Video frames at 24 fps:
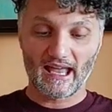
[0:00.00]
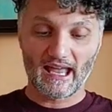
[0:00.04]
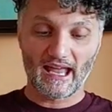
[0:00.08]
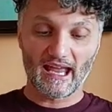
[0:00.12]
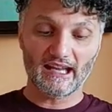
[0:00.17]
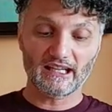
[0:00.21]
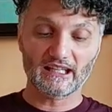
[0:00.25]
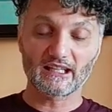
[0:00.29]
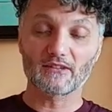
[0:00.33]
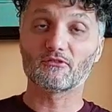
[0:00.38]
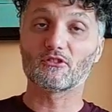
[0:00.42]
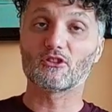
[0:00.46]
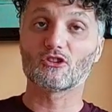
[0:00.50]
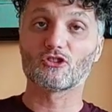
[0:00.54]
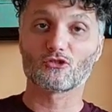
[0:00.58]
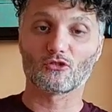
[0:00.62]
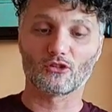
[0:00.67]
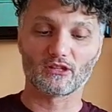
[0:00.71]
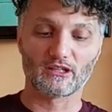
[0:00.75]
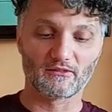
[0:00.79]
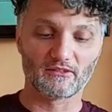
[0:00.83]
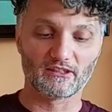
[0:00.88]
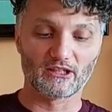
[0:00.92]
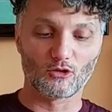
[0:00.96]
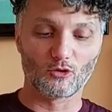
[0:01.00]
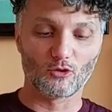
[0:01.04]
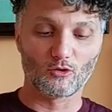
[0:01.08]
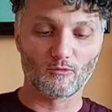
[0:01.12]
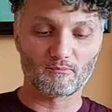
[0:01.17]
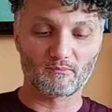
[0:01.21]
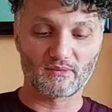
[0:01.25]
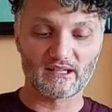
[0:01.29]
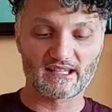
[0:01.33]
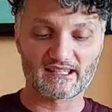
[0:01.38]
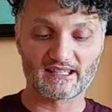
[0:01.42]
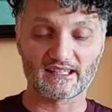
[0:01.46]
And if you enjoy the video,
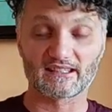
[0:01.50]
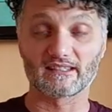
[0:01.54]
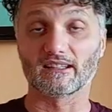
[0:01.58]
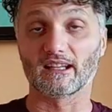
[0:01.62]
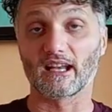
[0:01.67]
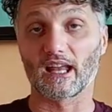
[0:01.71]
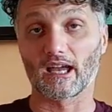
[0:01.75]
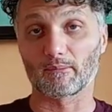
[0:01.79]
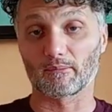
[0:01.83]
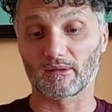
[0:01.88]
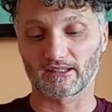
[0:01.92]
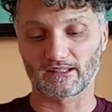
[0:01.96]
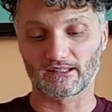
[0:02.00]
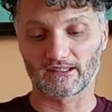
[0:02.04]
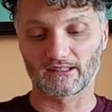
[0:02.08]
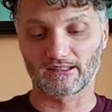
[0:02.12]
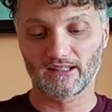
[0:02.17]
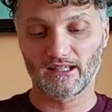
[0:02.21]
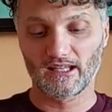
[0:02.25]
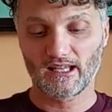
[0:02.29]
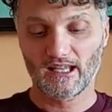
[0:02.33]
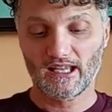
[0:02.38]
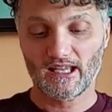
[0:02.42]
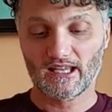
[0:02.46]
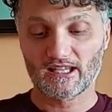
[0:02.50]
please hit the like button,